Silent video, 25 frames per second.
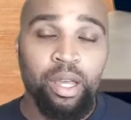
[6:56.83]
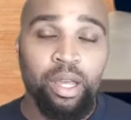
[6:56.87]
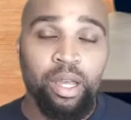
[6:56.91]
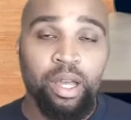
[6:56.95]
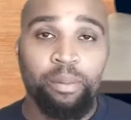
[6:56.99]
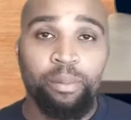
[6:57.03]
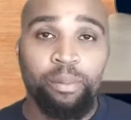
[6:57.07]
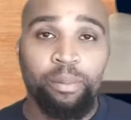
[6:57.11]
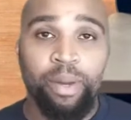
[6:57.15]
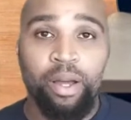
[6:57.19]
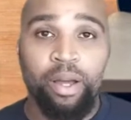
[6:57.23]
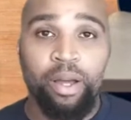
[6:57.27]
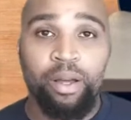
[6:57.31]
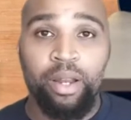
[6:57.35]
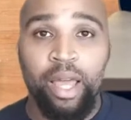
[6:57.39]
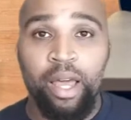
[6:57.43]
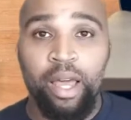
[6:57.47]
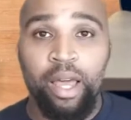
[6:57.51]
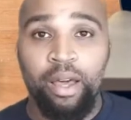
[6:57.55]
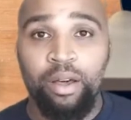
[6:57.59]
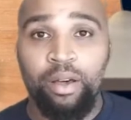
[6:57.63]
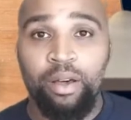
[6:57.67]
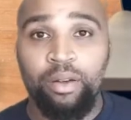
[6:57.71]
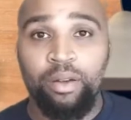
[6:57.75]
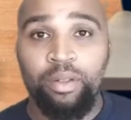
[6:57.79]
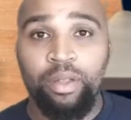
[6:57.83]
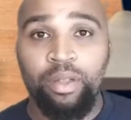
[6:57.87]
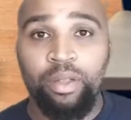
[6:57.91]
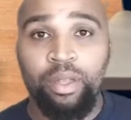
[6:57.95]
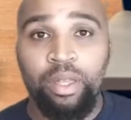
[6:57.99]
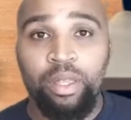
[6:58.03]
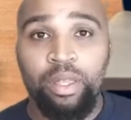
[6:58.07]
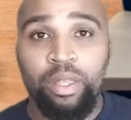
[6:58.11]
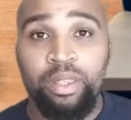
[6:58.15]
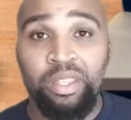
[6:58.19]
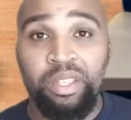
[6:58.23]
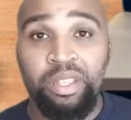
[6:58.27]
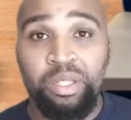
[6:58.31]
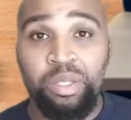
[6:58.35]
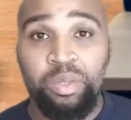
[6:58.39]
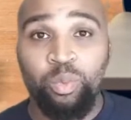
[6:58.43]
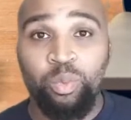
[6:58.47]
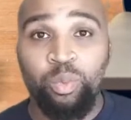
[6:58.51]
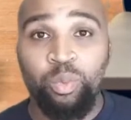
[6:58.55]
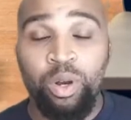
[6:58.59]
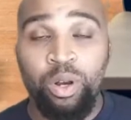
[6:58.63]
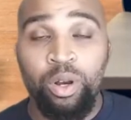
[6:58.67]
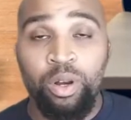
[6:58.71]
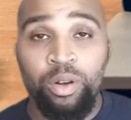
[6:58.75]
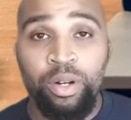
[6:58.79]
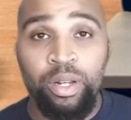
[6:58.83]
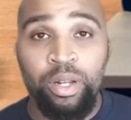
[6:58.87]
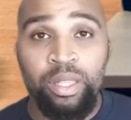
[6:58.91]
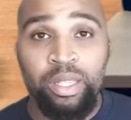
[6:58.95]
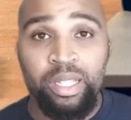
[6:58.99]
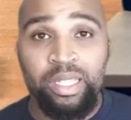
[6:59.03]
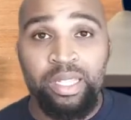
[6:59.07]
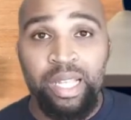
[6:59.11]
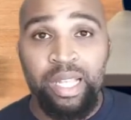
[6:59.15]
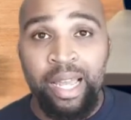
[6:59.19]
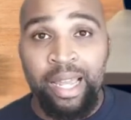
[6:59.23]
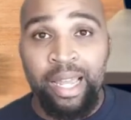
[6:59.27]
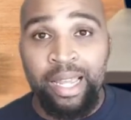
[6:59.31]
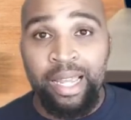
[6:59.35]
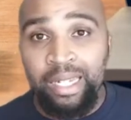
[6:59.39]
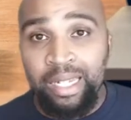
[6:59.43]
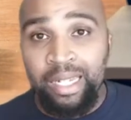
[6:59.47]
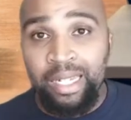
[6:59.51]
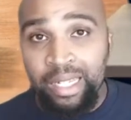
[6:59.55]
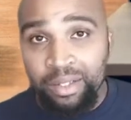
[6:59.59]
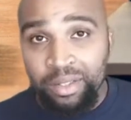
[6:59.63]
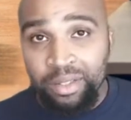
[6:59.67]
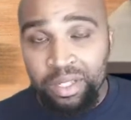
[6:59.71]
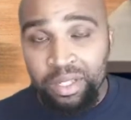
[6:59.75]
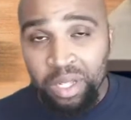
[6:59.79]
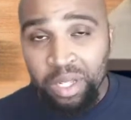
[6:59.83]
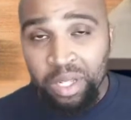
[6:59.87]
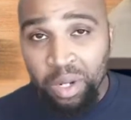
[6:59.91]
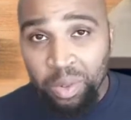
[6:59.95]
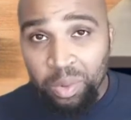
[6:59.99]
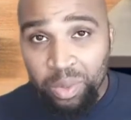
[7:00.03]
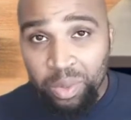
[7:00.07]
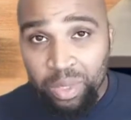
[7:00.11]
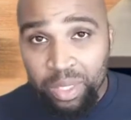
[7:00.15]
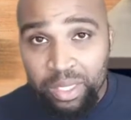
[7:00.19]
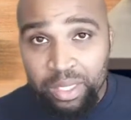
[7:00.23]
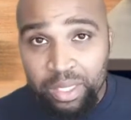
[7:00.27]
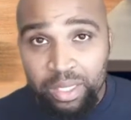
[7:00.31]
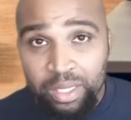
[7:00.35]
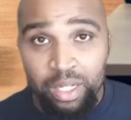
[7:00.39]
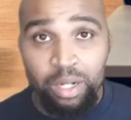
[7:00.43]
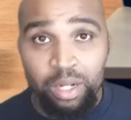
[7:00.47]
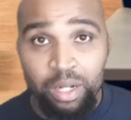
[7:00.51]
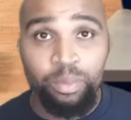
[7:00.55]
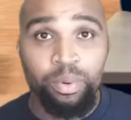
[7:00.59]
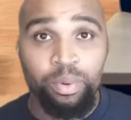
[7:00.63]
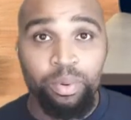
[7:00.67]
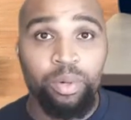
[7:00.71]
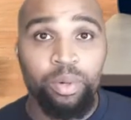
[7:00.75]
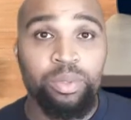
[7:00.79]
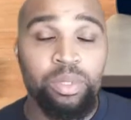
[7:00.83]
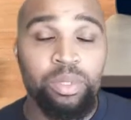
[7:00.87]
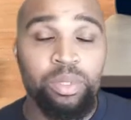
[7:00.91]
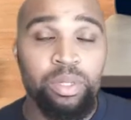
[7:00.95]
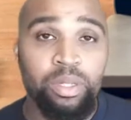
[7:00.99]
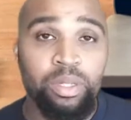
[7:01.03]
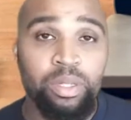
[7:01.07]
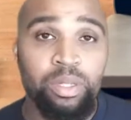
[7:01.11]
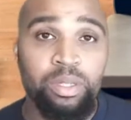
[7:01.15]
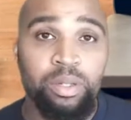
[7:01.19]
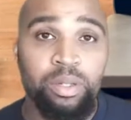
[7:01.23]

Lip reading: about how this word and this ideal, this holistic approach to